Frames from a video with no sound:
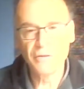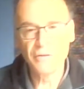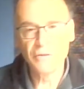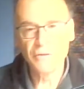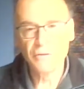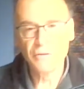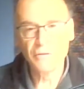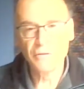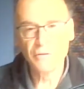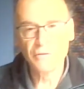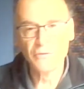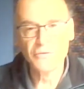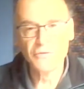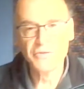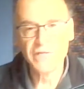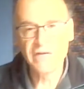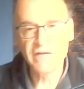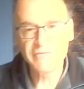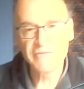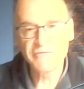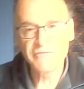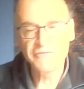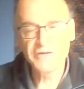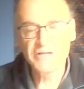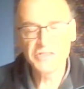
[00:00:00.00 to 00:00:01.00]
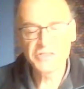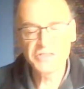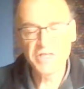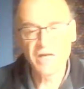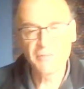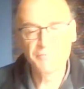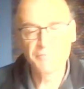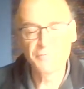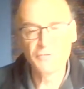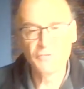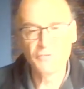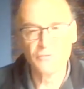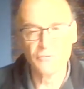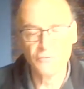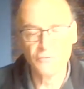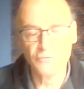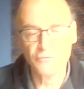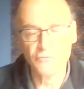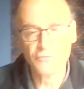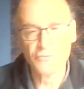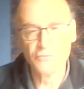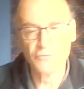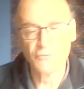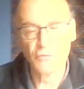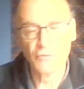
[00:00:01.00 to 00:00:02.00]
could never face up to
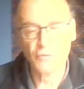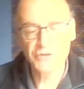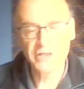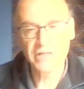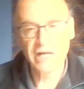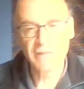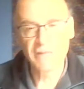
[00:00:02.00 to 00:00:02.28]
what had happened